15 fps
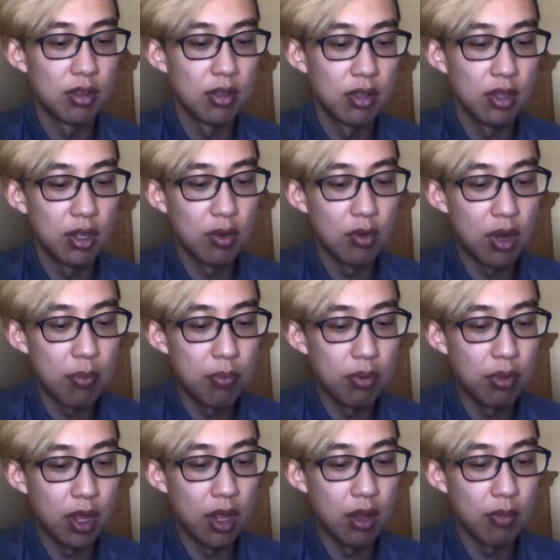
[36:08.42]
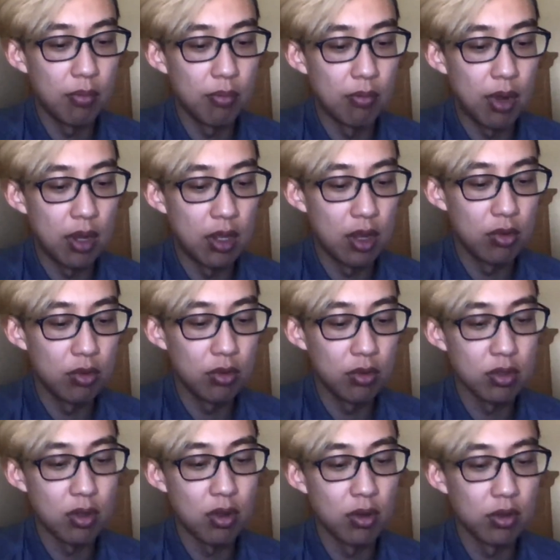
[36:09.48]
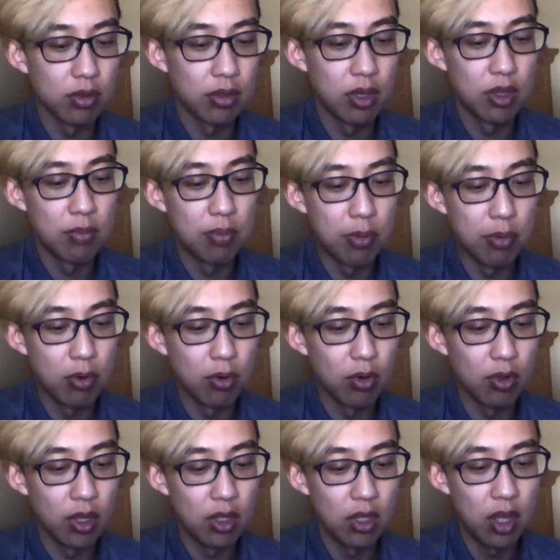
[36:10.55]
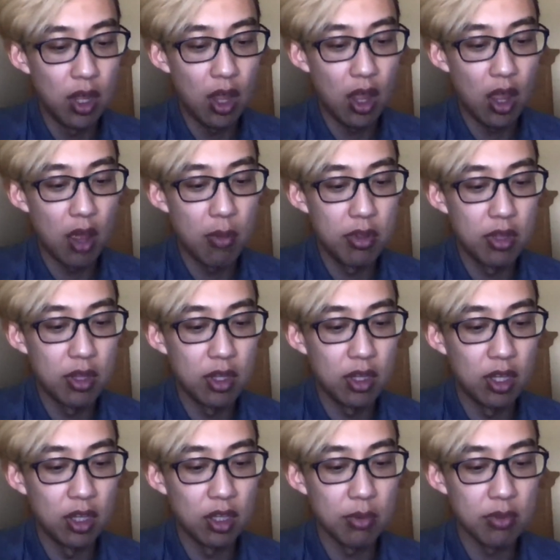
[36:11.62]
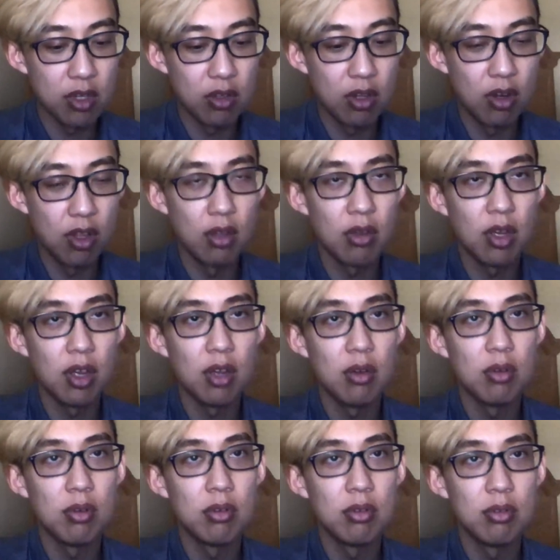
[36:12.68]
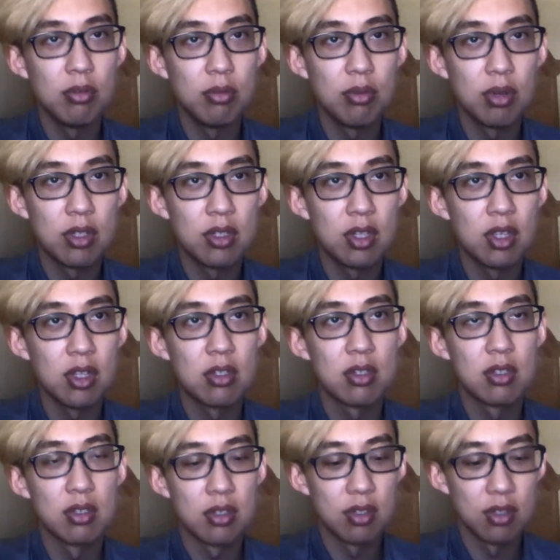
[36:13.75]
Like when I play my Naruto song, then people go like, yeah, but then the Gintama song, they're like, oh, what's this?